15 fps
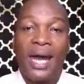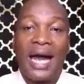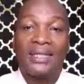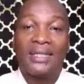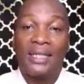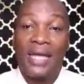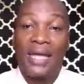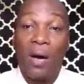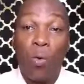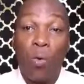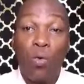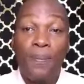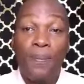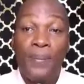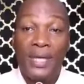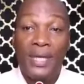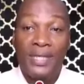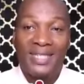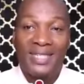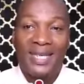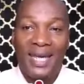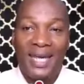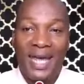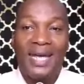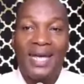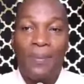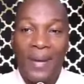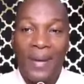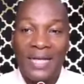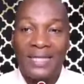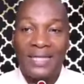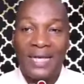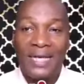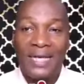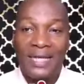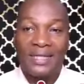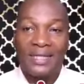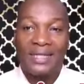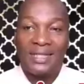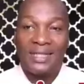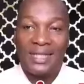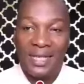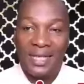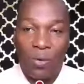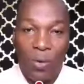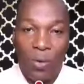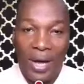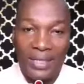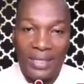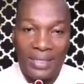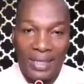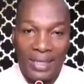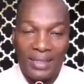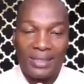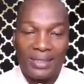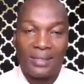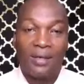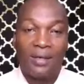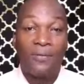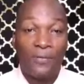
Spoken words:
at their own pace and mastering the required skills.